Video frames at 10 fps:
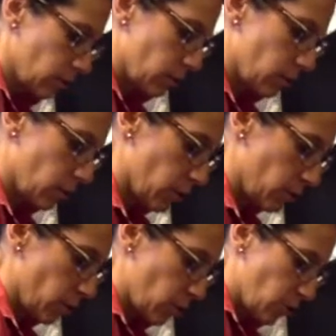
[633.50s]
So
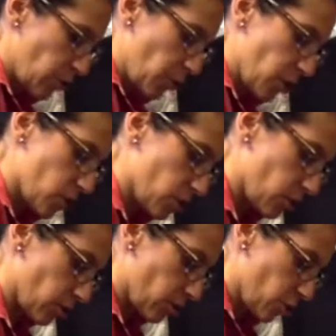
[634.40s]
just be patient. You're
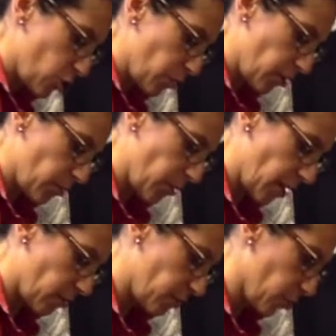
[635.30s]
going to smear it back
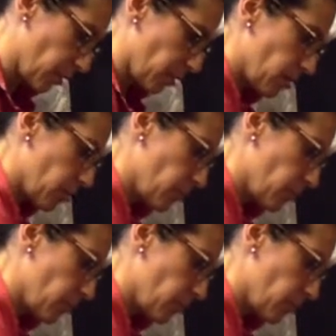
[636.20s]
and forth.